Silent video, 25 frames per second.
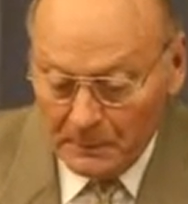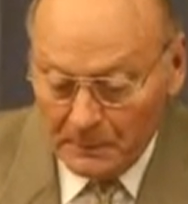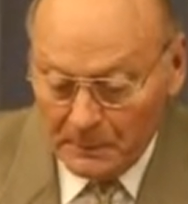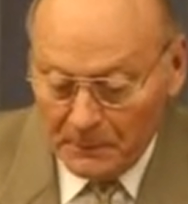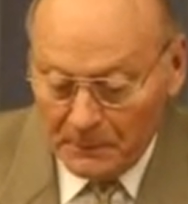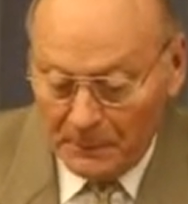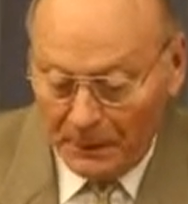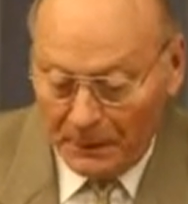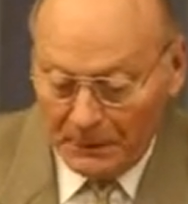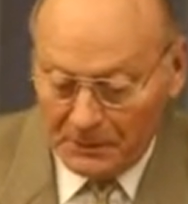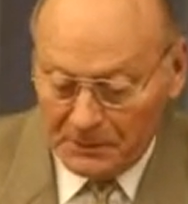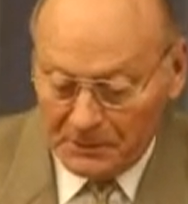
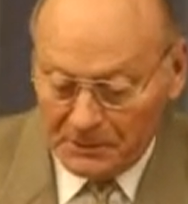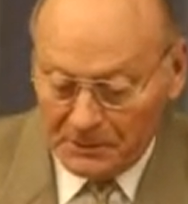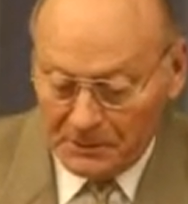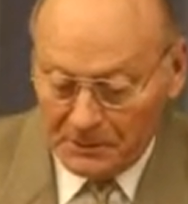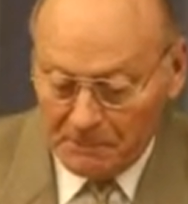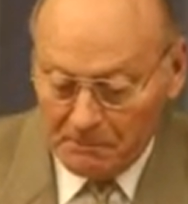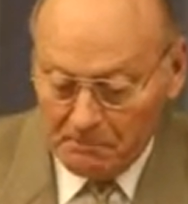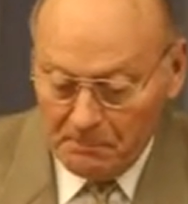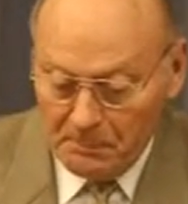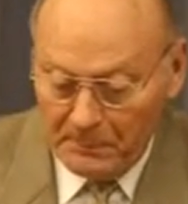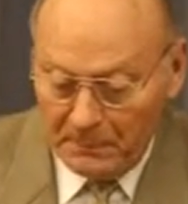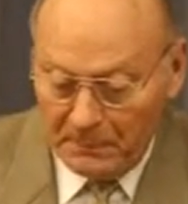thus
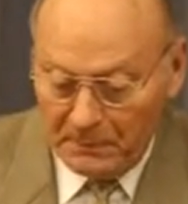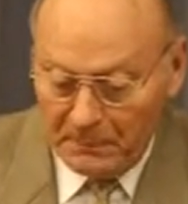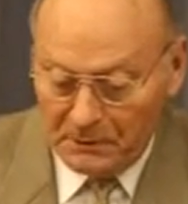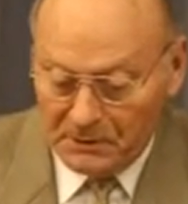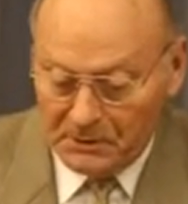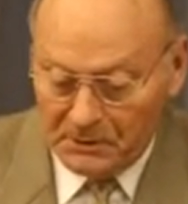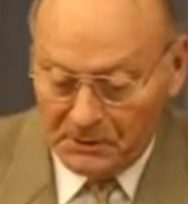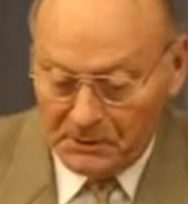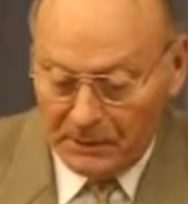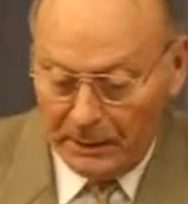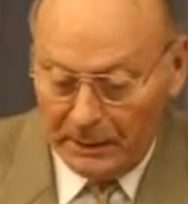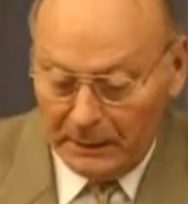he
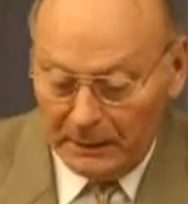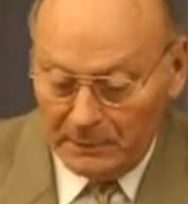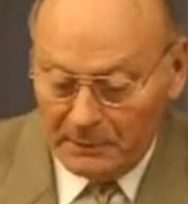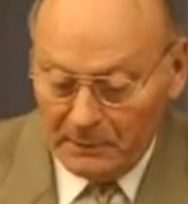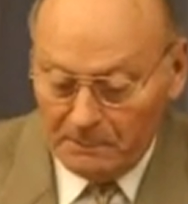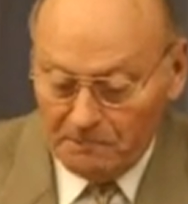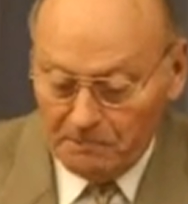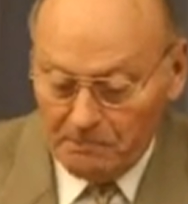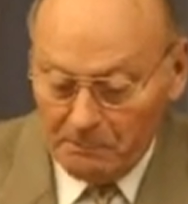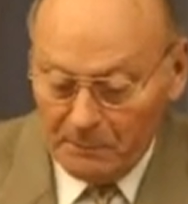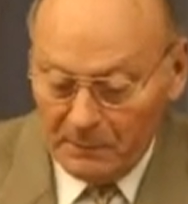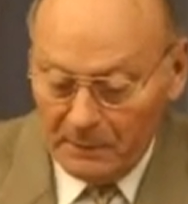said,
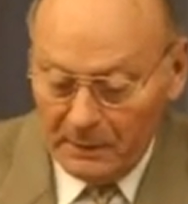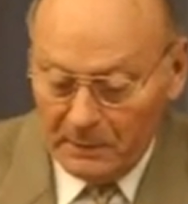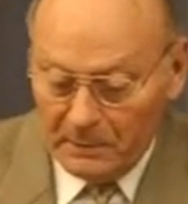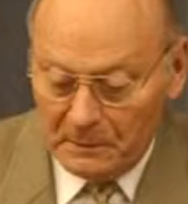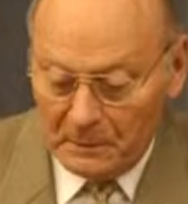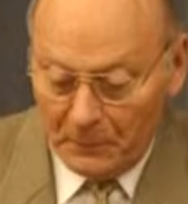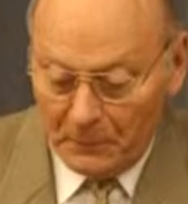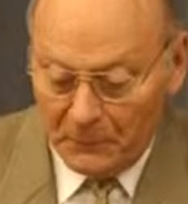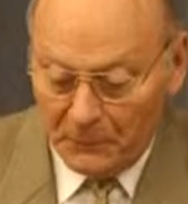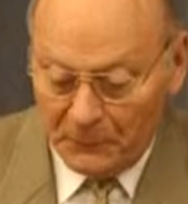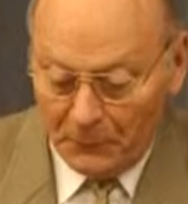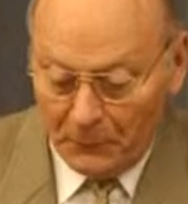
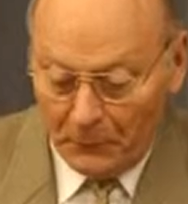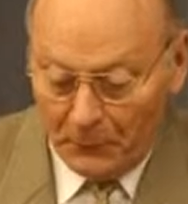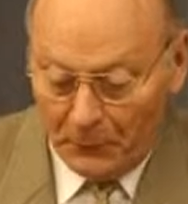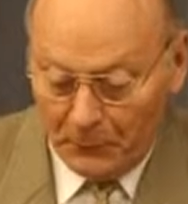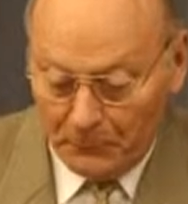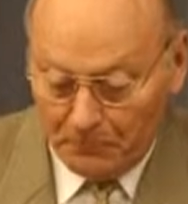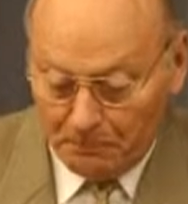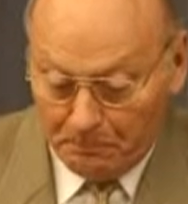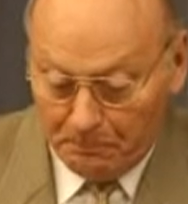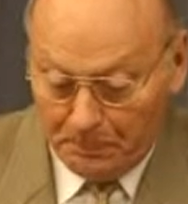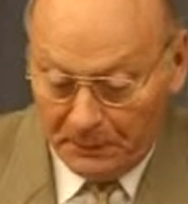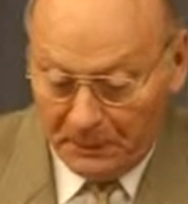The
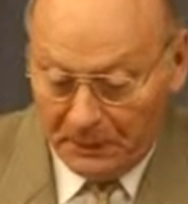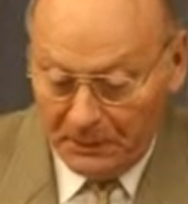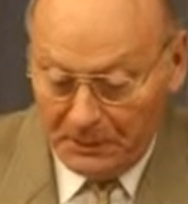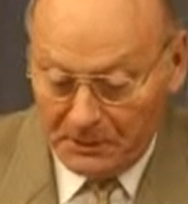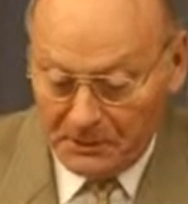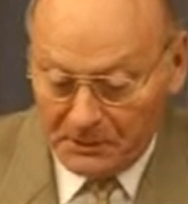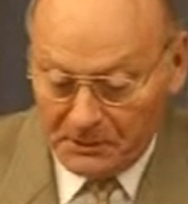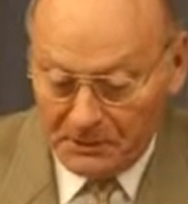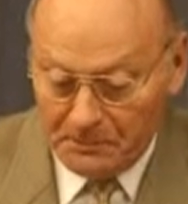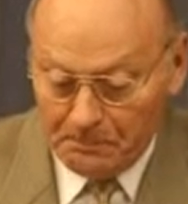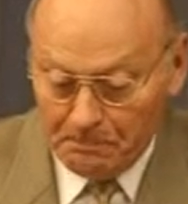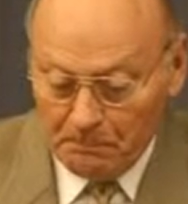fourth
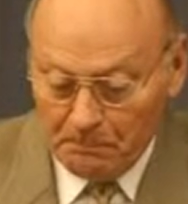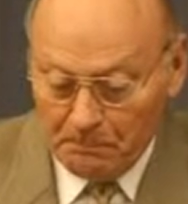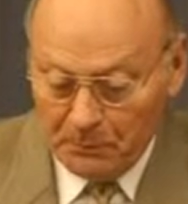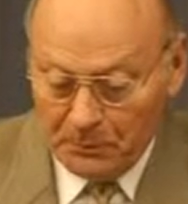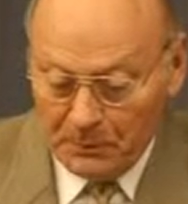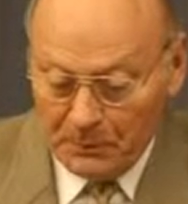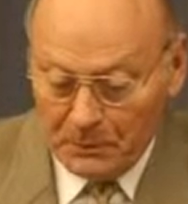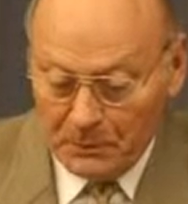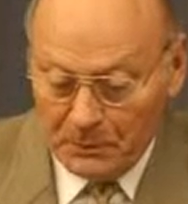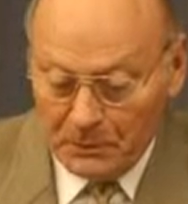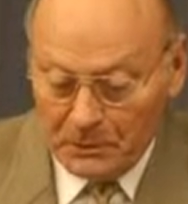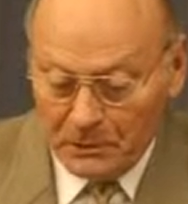beast
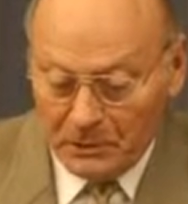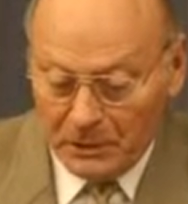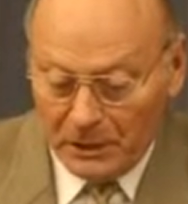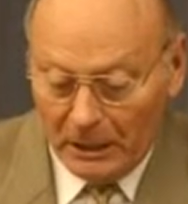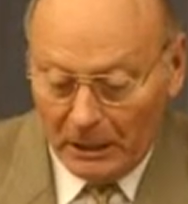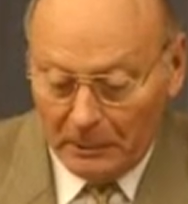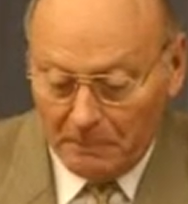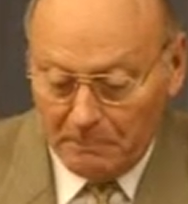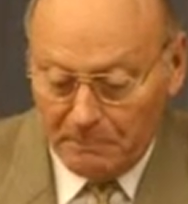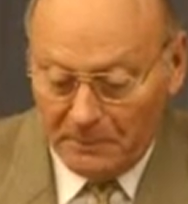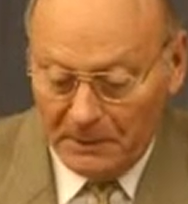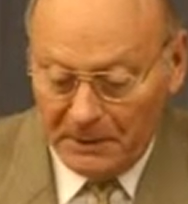
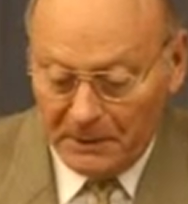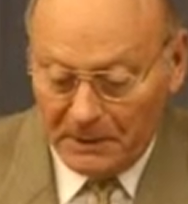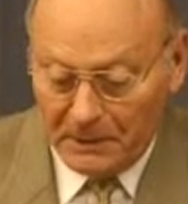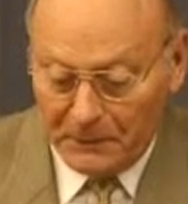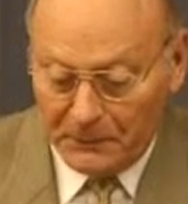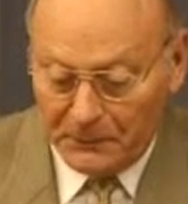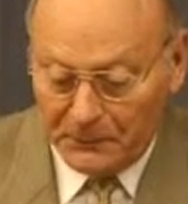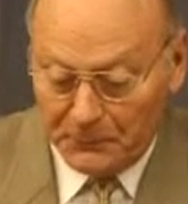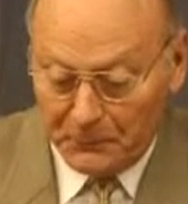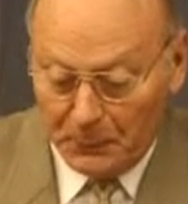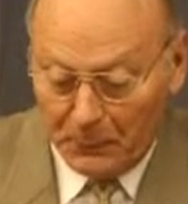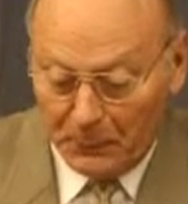shall be the
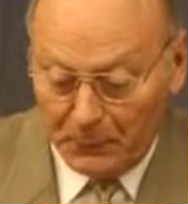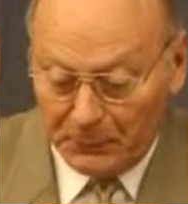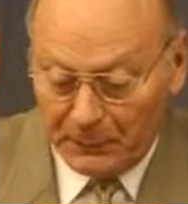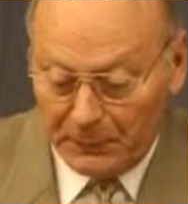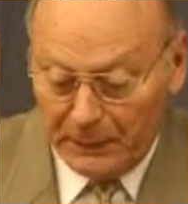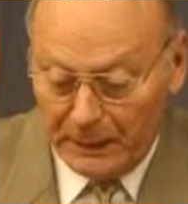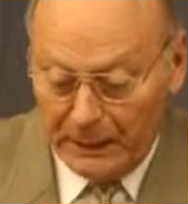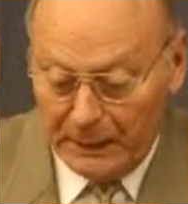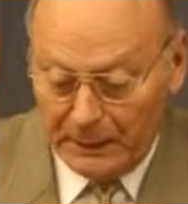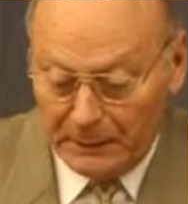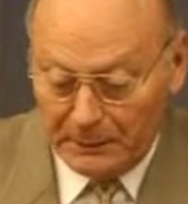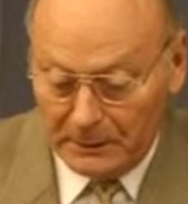fourth
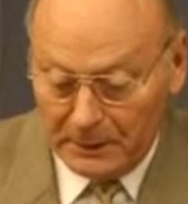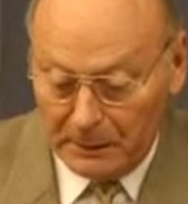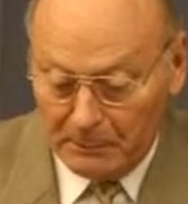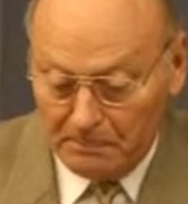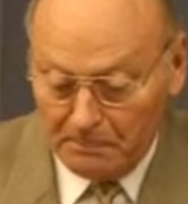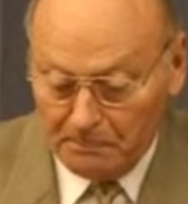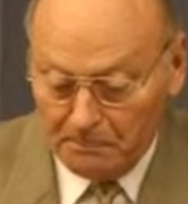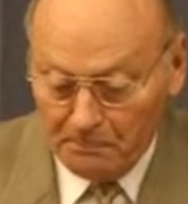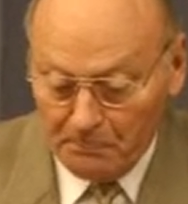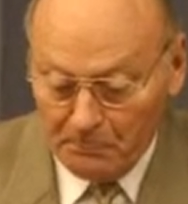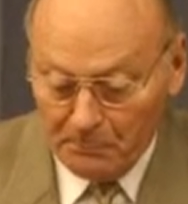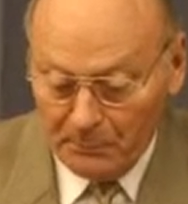
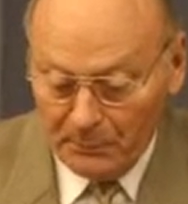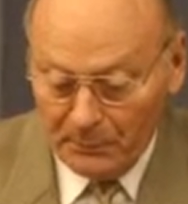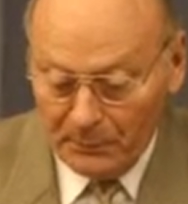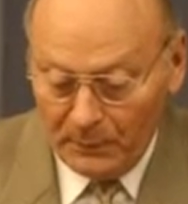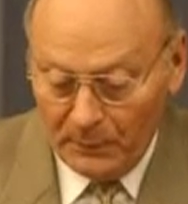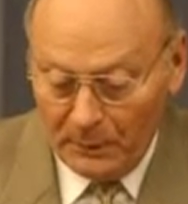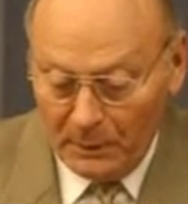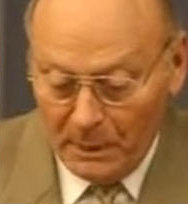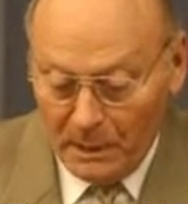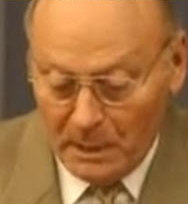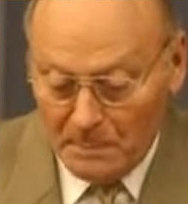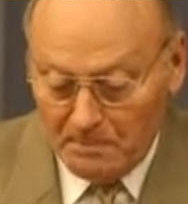kingdom
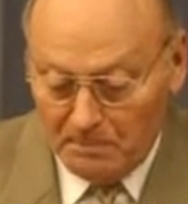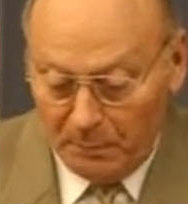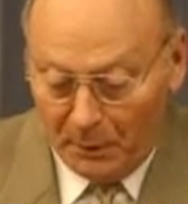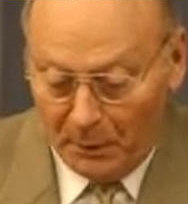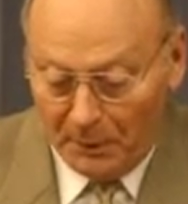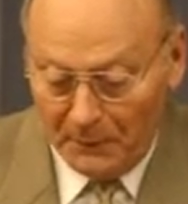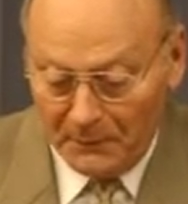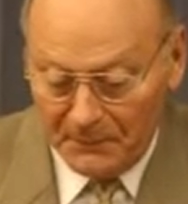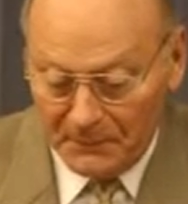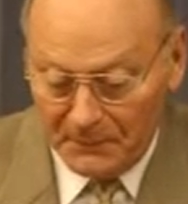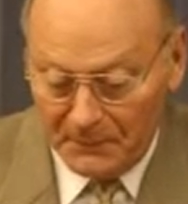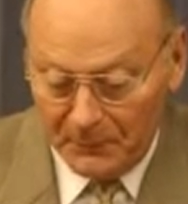
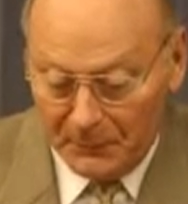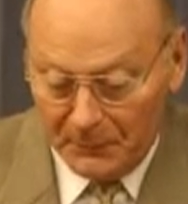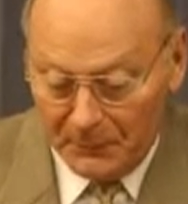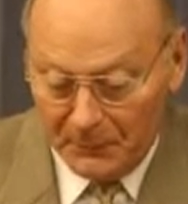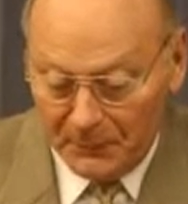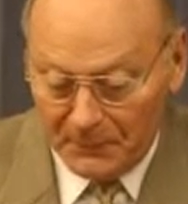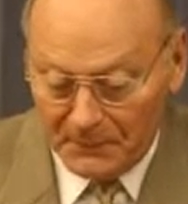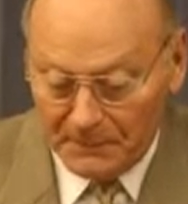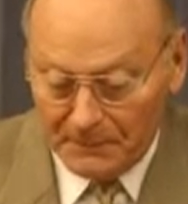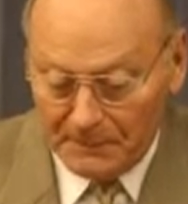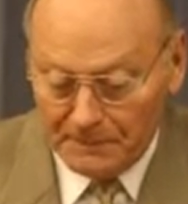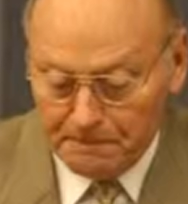upon the
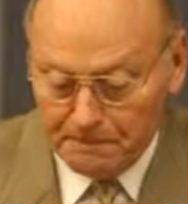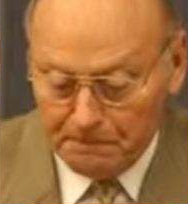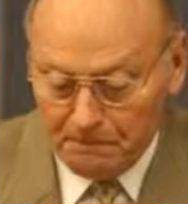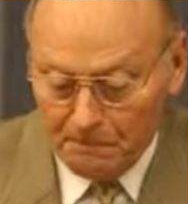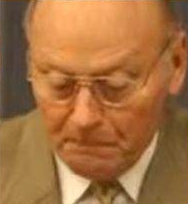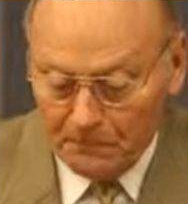earth,